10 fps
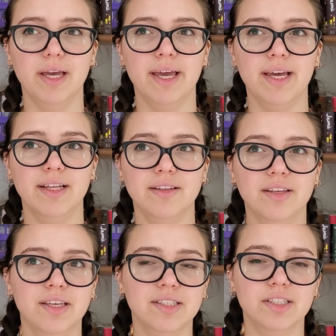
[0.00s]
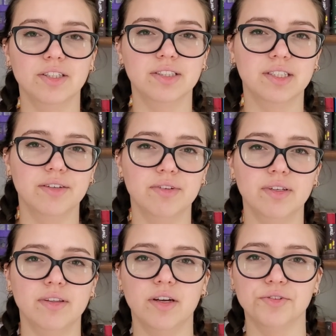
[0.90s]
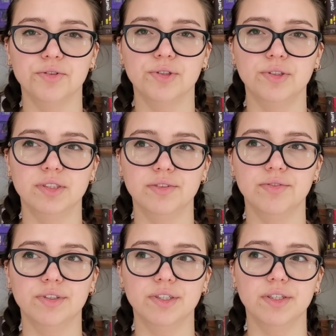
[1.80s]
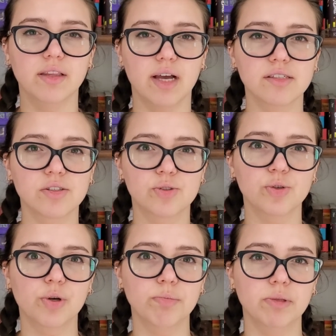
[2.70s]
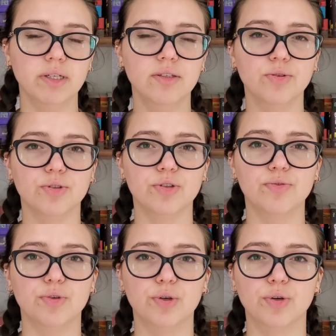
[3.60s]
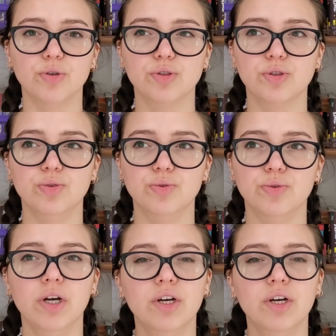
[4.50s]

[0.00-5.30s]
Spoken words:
and he starts giving Nannerl different tasks to complete in order for her to